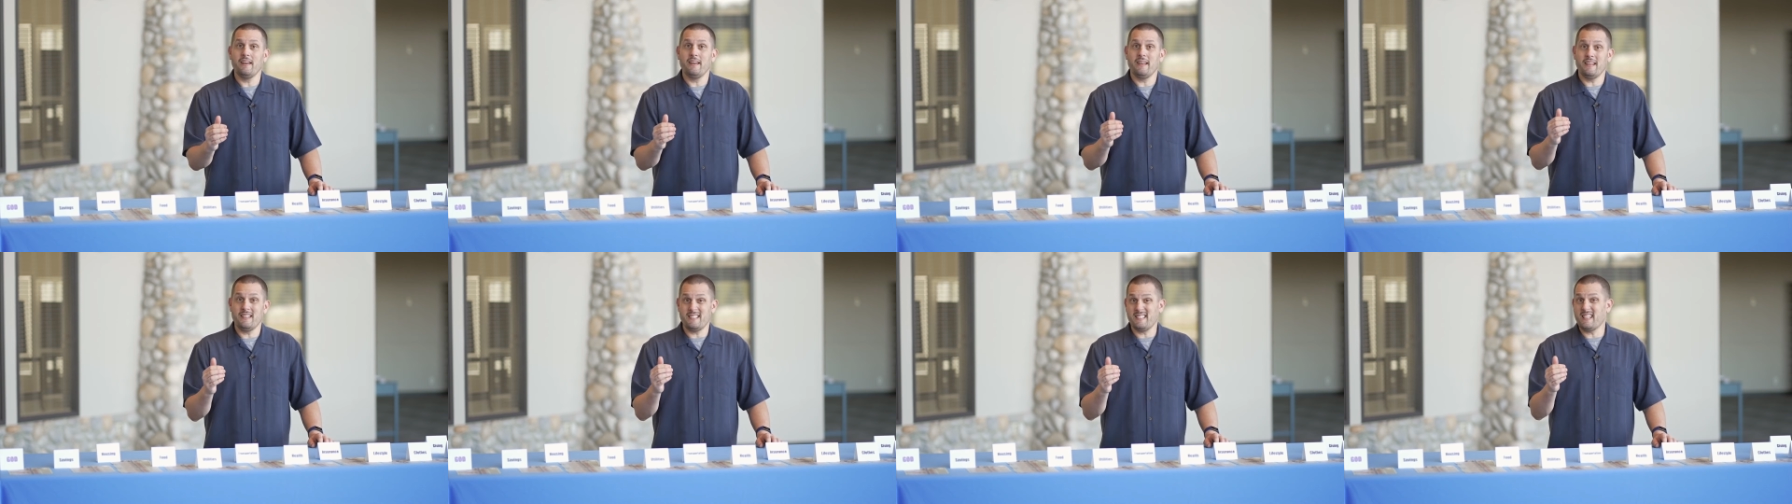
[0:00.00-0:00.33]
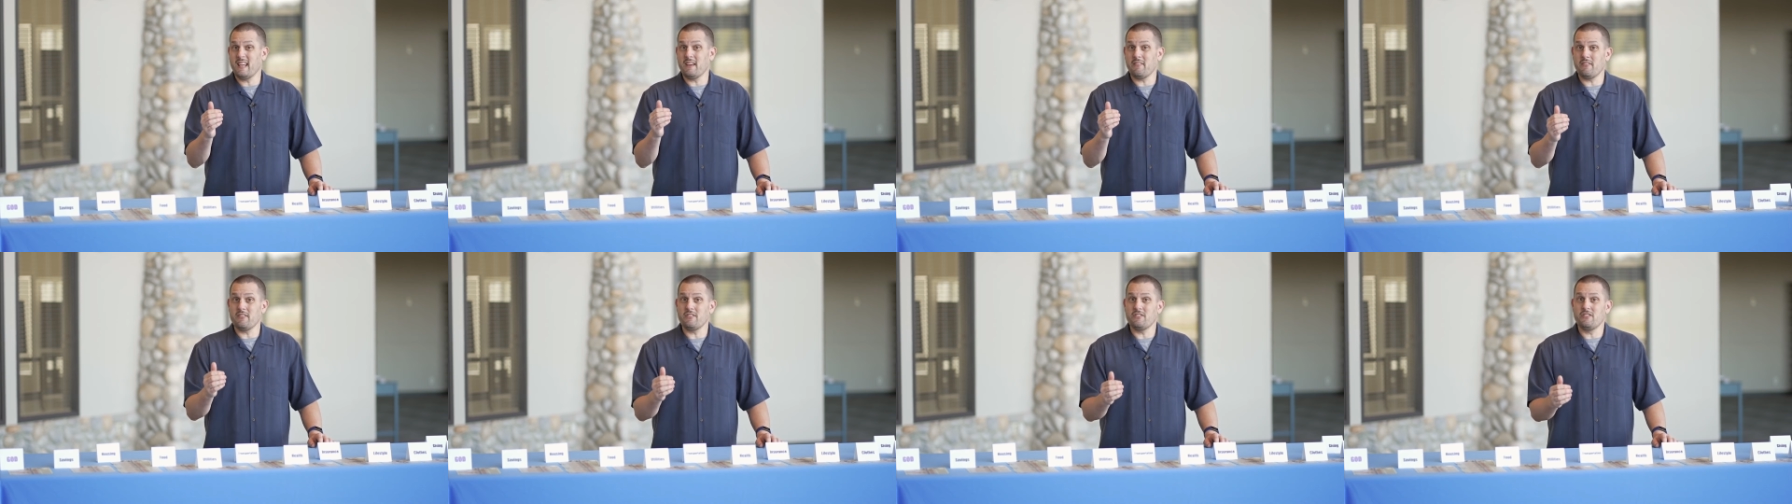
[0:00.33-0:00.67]
is
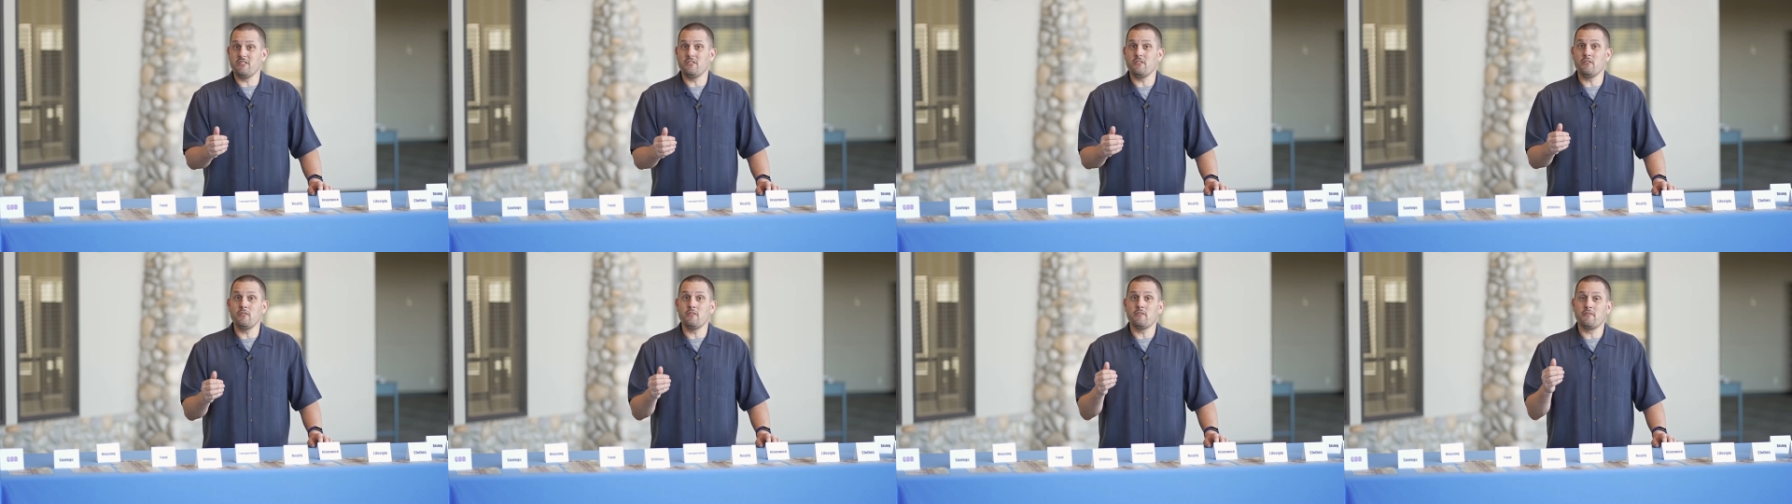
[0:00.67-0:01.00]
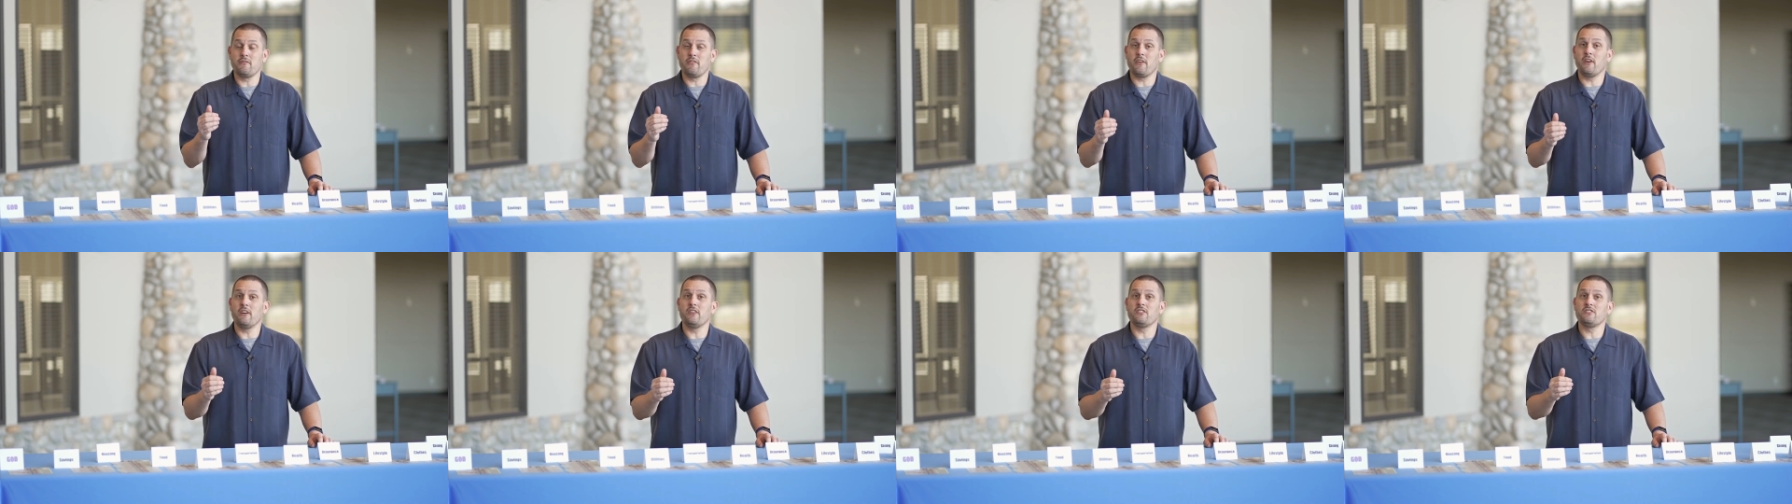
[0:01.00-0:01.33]
given to
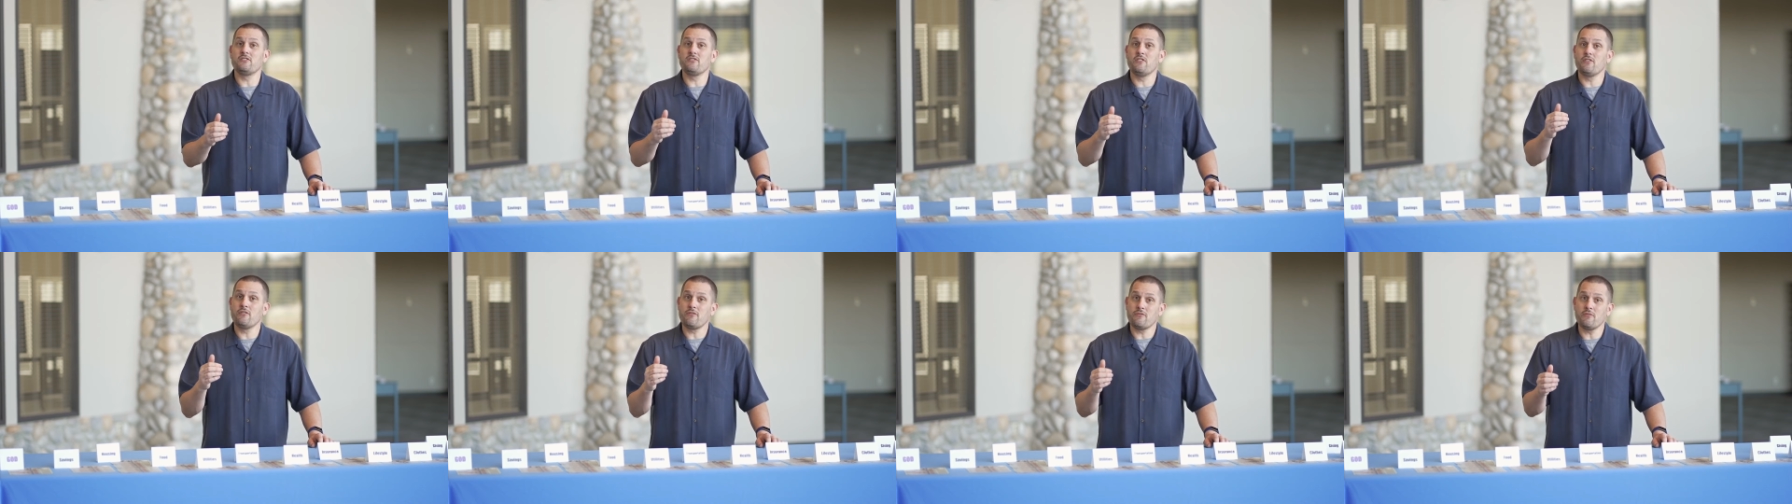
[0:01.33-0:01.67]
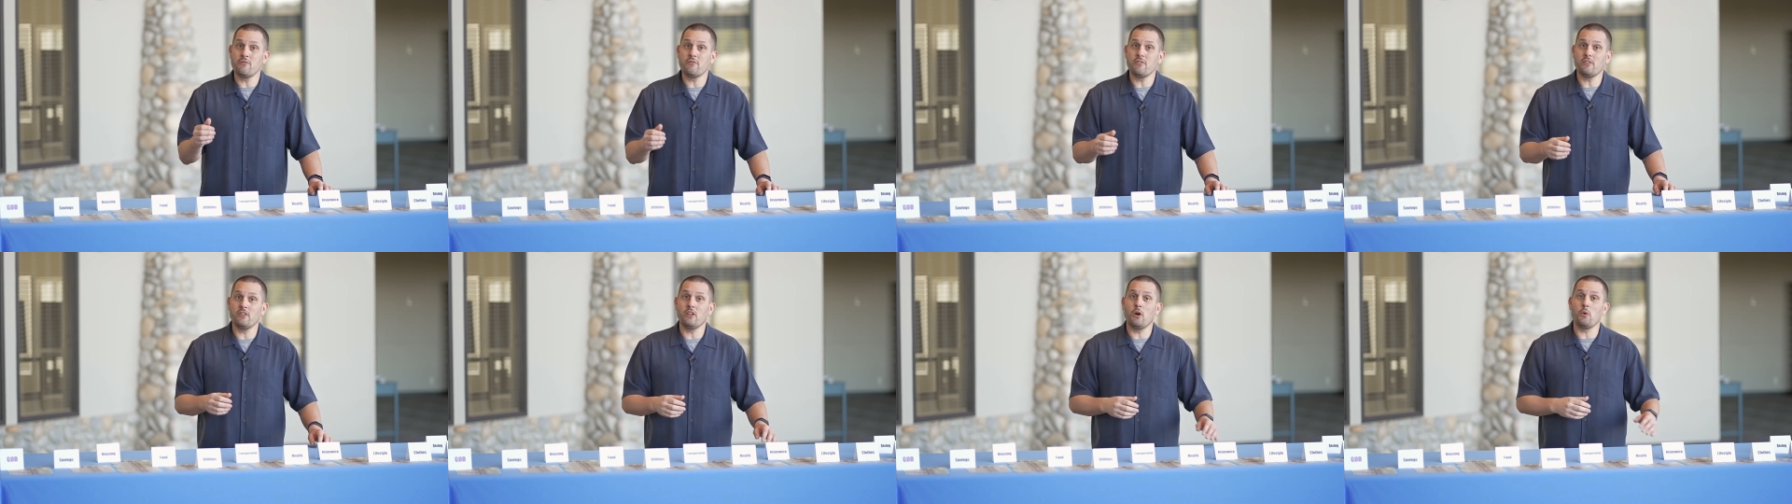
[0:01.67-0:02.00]
first
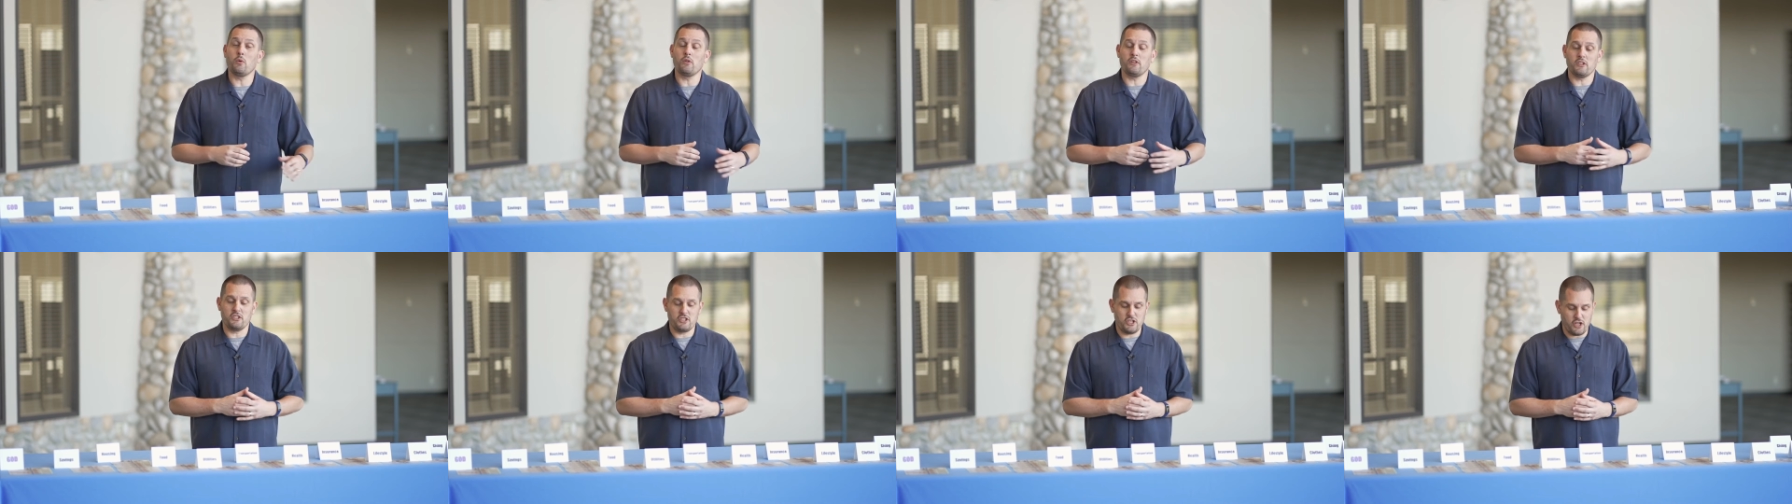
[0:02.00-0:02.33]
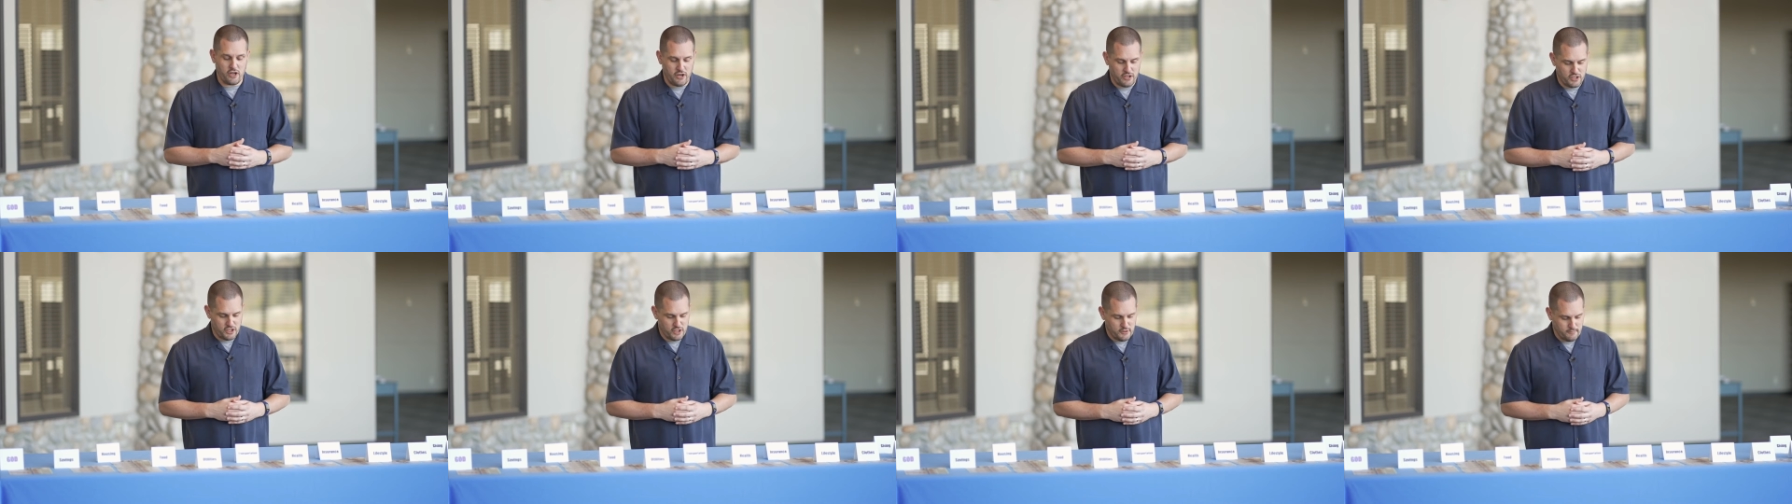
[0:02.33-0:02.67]
through the local
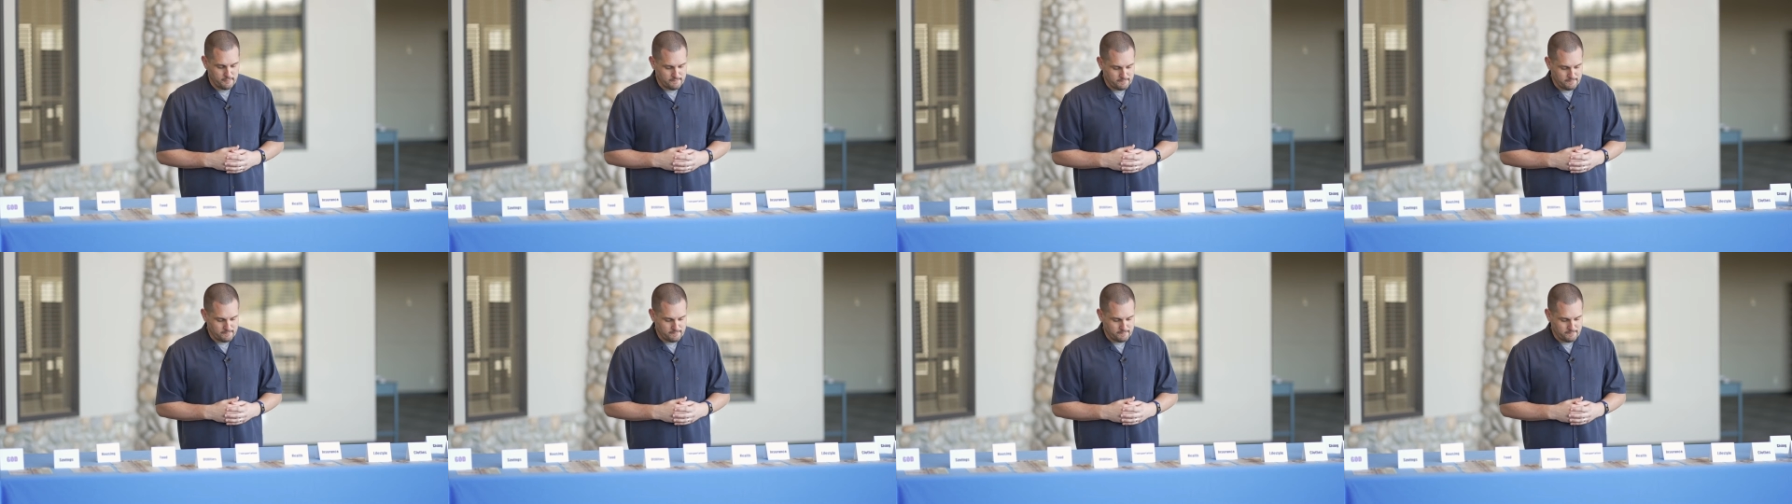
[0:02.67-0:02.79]
church.